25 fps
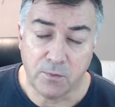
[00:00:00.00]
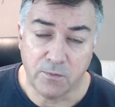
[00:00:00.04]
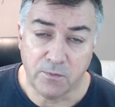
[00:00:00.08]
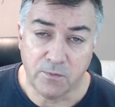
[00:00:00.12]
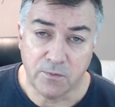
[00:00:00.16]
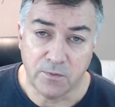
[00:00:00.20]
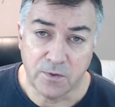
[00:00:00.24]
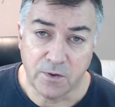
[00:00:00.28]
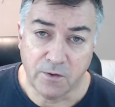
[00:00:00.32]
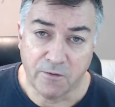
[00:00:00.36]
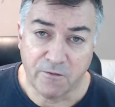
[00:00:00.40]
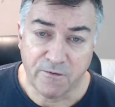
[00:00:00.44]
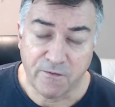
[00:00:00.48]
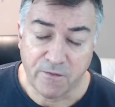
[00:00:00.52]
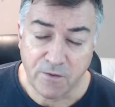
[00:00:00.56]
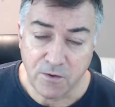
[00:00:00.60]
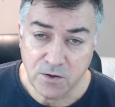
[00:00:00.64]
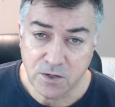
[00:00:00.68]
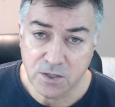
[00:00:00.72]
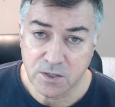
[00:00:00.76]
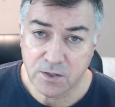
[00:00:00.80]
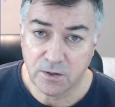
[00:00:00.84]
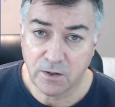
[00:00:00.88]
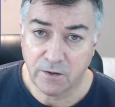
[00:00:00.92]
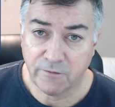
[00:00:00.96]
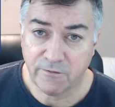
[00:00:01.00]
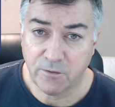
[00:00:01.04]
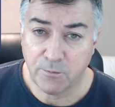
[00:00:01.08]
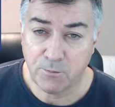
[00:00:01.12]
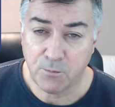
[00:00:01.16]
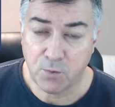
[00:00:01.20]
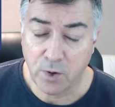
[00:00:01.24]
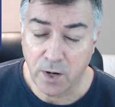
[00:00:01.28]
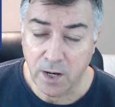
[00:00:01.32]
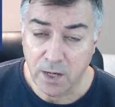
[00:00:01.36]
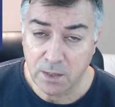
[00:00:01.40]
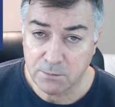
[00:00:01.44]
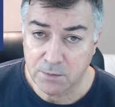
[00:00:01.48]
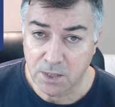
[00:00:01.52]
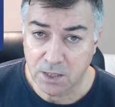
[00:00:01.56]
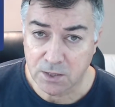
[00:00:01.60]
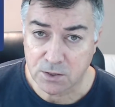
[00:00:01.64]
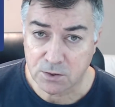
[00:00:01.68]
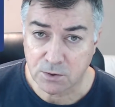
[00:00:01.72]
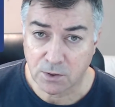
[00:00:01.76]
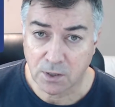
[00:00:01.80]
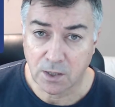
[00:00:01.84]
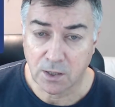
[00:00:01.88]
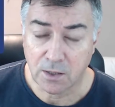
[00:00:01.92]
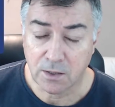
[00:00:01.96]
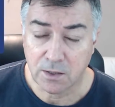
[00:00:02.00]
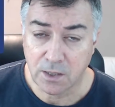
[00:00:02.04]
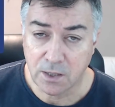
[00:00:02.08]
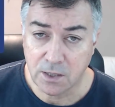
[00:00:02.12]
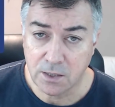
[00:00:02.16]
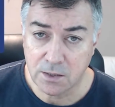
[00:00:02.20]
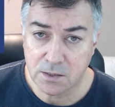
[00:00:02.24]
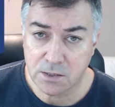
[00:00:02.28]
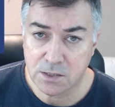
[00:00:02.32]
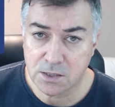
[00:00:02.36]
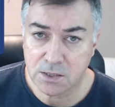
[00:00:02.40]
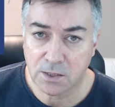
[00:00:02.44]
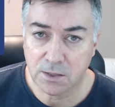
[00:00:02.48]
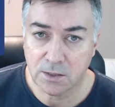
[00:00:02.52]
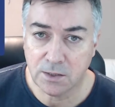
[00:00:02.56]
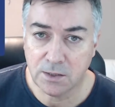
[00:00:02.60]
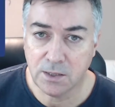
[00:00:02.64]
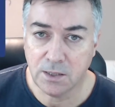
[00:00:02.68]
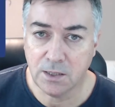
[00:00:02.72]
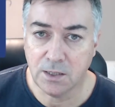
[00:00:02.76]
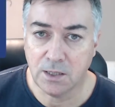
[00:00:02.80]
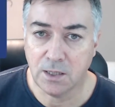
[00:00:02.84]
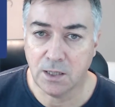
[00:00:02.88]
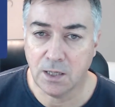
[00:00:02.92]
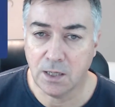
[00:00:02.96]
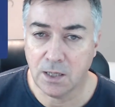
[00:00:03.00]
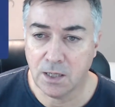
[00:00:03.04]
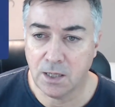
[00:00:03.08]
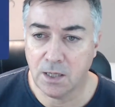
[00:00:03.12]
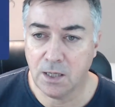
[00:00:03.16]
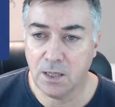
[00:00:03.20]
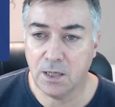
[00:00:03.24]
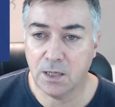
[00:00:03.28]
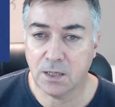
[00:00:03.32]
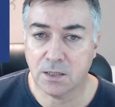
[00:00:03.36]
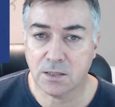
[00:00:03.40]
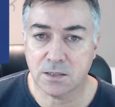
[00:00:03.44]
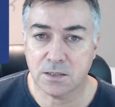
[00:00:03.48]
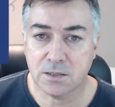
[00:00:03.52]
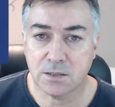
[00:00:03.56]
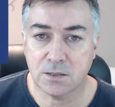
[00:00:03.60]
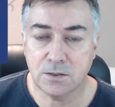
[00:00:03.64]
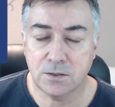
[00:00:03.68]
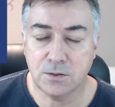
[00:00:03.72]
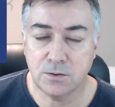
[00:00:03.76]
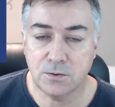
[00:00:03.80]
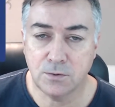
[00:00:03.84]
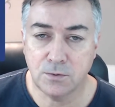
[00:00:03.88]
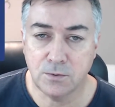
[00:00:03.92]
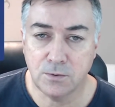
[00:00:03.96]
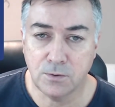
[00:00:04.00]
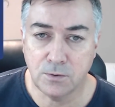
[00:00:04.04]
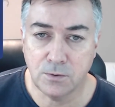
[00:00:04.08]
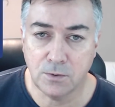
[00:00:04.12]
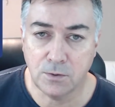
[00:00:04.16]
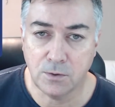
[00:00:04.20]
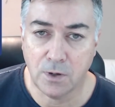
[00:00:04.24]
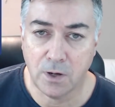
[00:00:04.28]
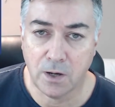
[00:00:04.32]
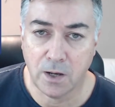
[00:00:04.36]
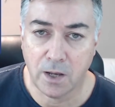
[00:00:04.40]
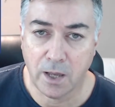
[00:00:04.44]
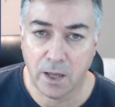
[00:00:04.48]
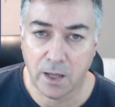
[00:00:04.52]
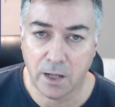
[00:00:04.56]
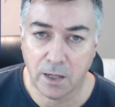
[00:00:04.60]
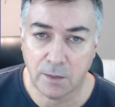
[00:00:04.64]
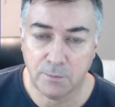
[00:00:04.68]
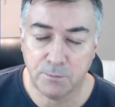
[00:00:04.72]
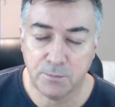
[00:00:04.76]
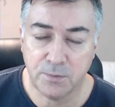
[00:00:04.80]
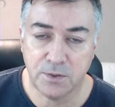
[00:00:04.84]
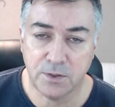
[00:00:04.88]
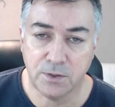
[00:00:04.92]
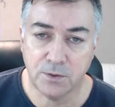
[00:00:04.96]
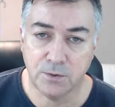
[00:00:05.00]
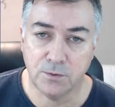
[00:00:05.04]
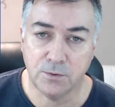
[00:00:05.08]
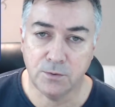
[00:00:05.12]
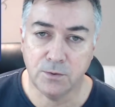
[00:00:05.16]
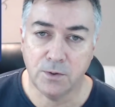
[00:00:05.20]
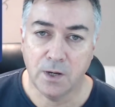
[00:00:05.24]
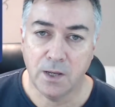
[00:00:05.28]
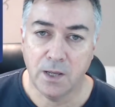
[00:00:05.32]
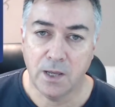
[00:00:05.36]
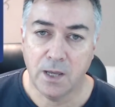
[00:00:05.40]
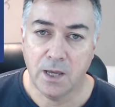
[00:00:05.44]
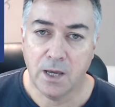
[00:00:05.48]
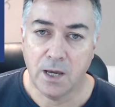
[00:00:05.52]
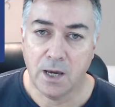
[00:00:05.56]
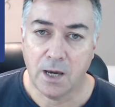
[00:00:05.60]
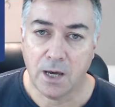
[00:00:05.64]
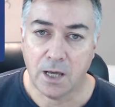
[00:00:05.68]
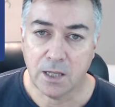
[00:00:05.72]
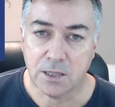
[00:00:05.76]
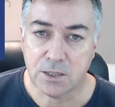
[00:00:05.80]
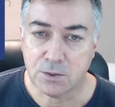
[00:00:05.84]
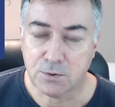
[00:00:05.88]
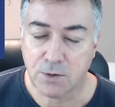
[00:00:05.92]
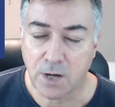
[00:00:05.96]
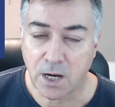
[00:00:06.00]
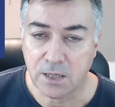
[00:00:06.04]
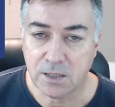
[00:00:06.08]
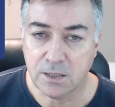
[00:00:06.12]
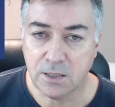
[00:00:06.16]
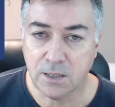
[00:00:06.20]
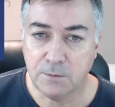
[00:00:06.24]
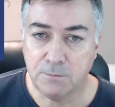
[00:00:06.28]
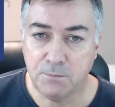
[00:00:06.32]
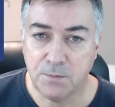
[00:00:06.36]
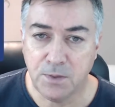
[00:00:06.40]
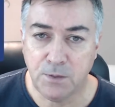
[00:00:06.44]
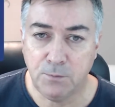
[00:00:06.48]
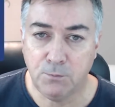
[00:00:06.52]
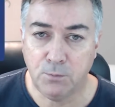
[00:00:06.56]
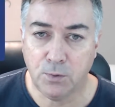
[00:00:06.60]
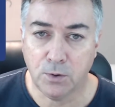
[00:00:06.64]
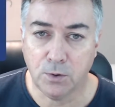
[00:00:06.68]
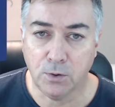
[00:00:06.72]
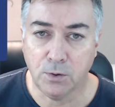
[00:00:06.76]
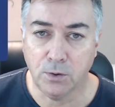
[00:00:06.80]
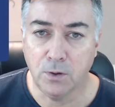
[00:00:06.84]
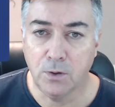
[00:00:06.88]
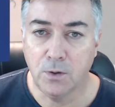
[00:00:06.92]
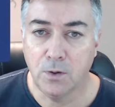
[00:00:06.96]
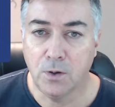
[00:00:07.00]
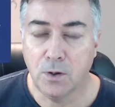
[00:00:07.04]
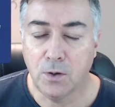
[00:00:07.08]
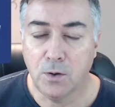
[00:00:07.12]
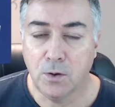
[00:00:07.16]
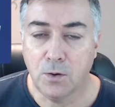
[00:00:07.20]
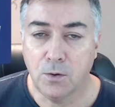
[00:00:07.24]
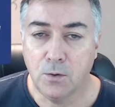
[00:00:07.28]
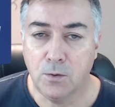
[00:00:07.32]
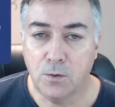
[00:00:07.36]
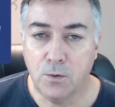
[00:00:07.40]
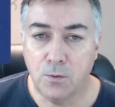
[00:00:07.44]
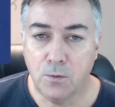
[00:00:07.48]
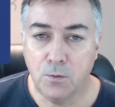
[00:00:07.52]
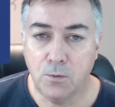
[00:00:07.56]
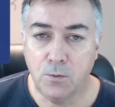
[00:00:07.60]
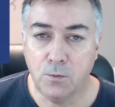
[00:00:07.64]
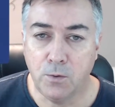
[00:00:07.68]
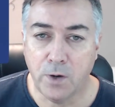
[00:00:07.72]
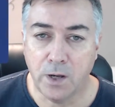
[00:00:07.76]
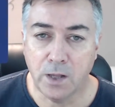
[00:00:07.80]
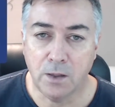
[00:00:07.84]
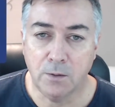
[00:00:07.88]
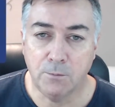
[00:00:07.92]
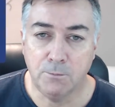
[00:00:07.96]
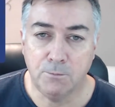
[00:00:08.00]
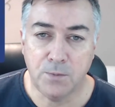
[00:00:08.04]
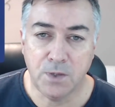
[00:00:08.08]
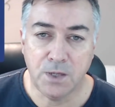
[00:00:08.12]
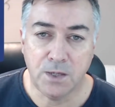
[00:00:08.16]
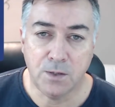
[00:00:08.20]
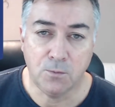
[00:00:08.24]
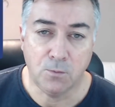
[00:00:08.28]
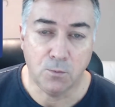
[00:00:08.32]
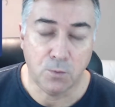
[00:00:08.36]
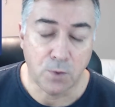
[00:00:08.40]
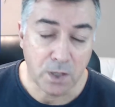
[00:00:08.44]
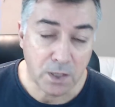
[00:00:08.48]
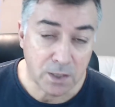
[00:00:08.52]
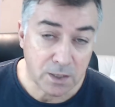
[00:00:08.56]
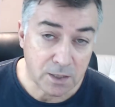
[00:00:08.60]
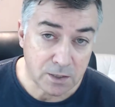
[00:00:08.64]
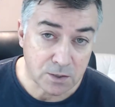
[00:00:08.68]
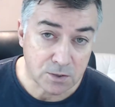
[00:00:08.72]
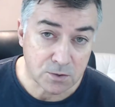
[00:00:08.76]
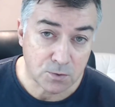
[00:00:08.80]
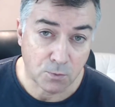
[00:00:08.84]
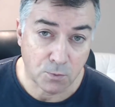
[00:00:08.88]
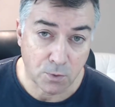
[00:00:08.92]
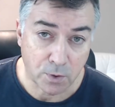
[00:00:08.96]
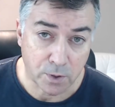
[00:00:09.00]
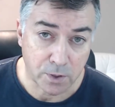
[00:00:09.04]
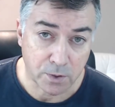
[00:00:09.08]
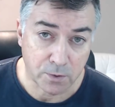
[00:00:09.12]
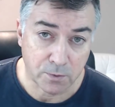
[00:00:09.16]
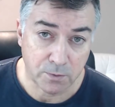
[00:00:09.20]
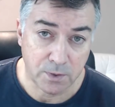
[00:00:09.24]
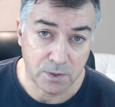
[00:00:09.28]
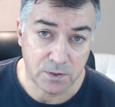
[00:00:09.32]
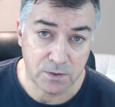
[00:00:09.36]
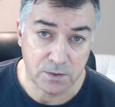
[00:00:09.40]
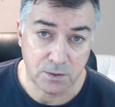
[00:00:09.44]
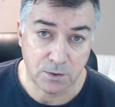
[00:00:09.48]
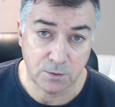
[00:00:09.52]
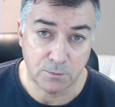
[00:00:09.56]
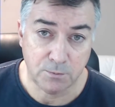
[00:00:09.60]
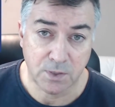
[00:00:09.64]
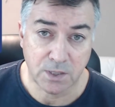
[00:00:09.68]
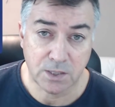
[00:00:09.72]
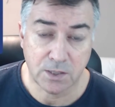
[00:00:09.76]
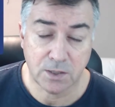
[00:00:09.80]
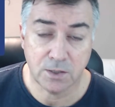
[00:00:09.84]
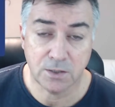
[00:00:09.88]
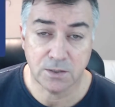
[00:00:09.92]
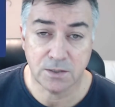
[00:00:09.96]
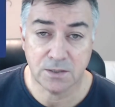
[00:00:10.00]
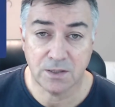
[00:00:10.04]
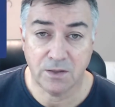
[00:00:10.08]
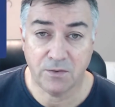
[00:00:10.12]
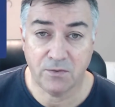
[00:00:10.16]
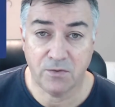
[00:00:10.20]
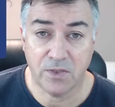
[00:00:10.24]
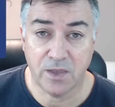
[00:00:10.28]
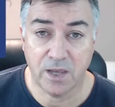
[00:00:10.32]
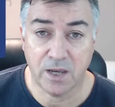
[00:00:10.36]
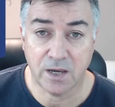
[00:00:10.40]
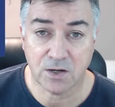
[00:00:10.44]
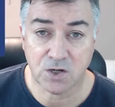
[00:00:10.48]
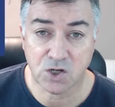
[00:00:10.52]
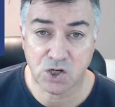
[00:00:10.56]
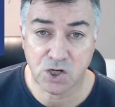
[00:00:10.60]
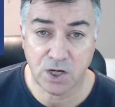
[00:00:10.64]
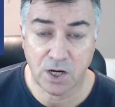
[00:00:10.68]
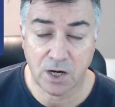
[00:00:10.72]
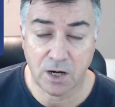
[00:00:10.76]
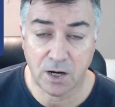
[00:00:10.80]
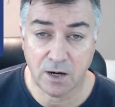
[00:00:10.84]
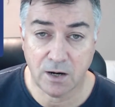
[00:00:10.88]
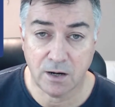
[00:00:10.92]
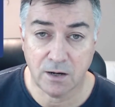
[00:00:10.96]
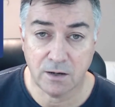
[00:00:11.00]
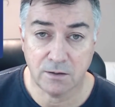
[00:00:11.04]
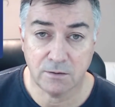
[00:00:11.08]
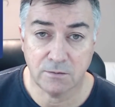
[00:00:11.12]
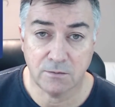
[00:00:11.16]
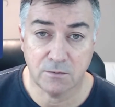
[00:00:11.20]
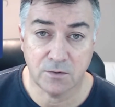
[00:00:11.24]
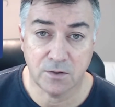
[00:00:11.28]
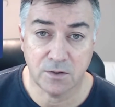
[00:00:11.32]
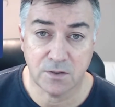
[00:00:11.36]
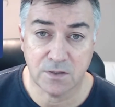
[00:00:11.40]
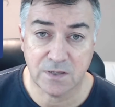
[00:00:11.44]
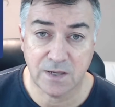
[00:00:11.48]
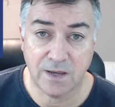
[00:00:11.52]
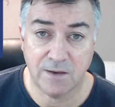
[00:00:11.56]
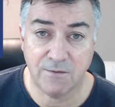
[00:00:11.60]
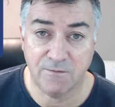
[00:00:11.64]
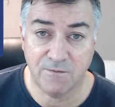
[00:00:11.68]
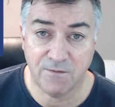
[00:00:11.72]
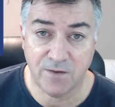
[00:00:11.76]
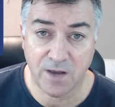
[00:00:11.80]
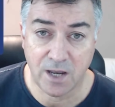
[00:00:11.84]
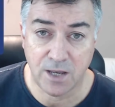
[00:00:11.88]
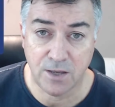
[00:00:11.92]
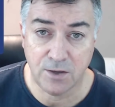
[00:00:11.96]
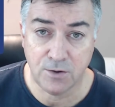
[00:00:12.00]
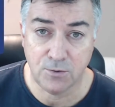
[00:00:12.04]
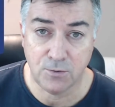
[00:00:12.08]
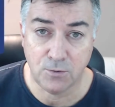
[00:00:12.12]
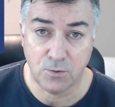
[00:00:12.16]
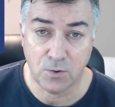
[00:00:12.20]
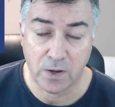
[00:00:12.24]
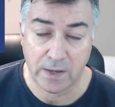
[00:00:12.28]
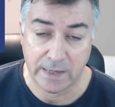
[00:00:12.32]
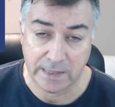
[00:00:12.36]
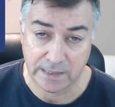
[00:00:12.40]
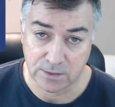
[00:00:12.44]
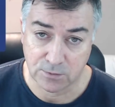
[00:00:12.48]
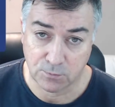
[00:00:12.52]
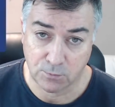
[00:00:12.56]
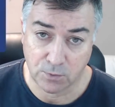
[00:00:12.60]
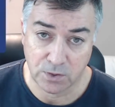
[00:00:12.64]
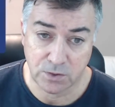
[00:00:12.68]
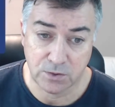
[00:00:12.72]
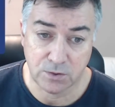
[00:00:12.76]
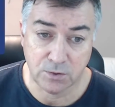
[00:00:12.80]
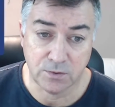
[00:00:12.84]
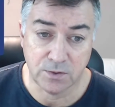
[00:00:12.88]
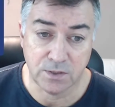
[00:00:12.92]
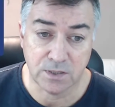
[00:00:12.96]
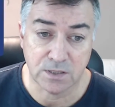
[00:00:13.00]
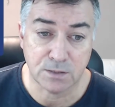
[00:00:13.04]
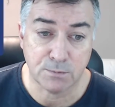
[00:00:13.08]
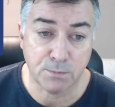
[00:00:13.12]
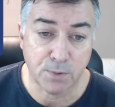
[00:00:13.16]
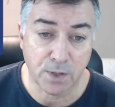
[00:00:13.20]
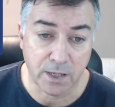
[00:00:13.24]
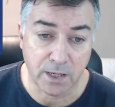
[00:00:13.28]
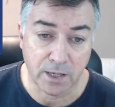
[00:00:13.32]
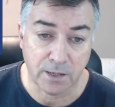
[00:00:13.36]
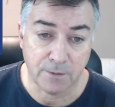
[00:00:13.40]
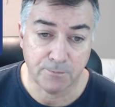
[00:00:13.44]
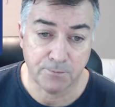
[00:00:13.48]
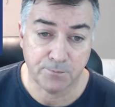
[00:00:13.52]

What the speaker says: The function of a brand mantra initially it's to help you attracting people who will be willing to work with you because they share the same value as what you display.